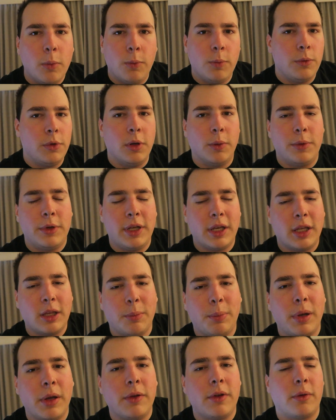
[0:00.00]
You know, we didn't get
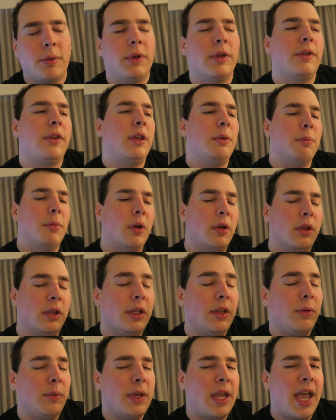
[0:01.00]
to play with our real team, but at
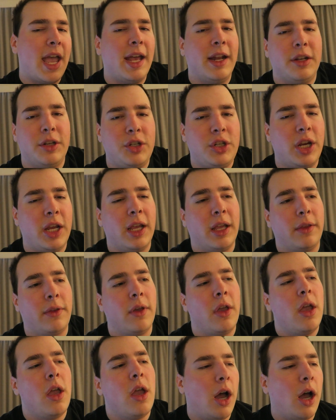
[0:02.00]
least we had a chance.
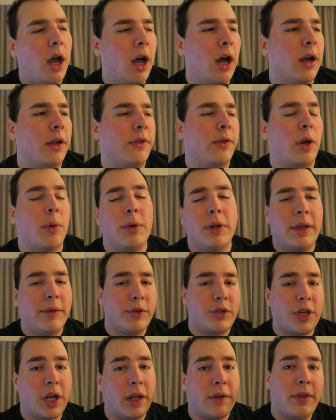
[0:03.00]
So I want to
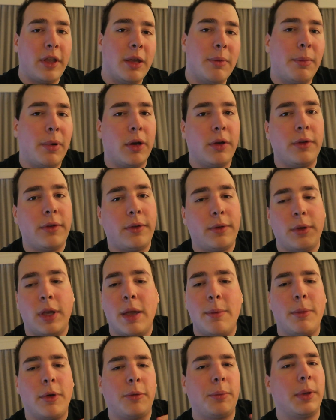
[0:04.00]
give a shout out to Embos.
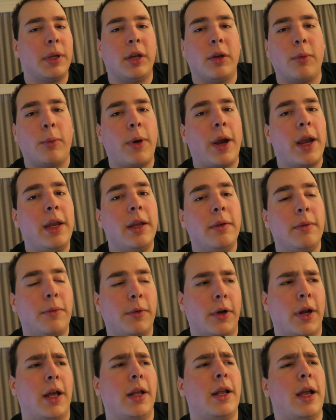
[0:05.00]
Embos played great
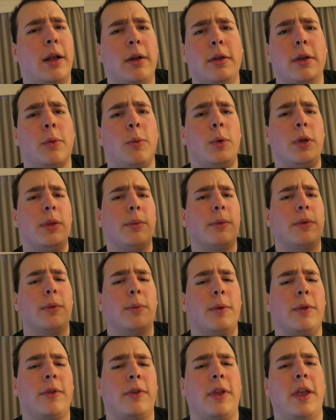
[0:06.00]
for not, I don't know
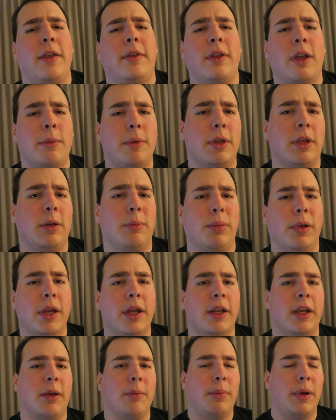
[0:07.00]
when was the last time he like
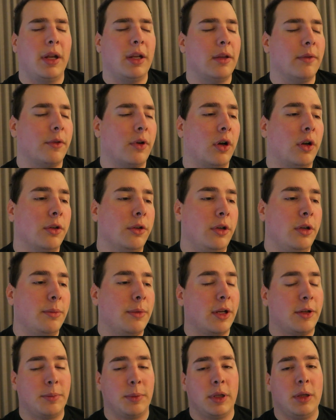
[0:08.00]
played a competitive Call of Duty
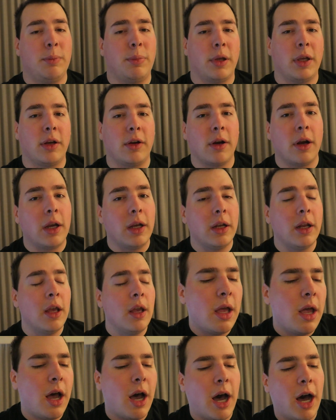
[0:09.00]
match, but he played great.
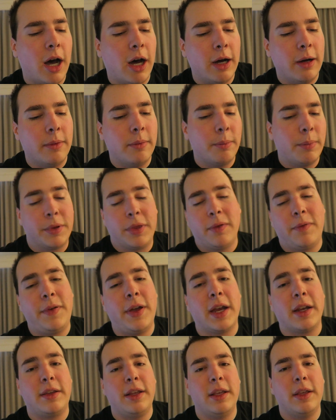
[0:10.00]
But the
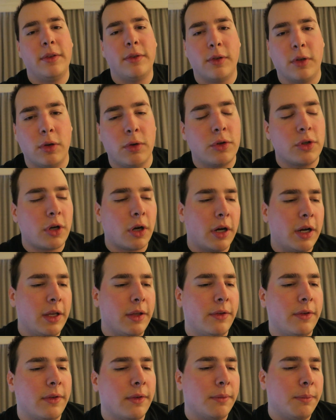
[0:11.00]
fact is, Goonjar
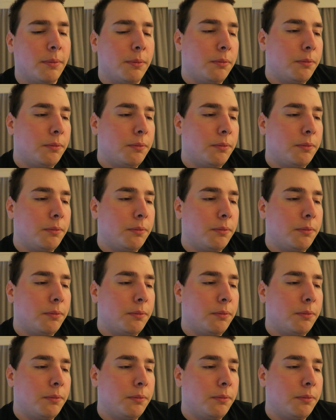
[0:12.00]
is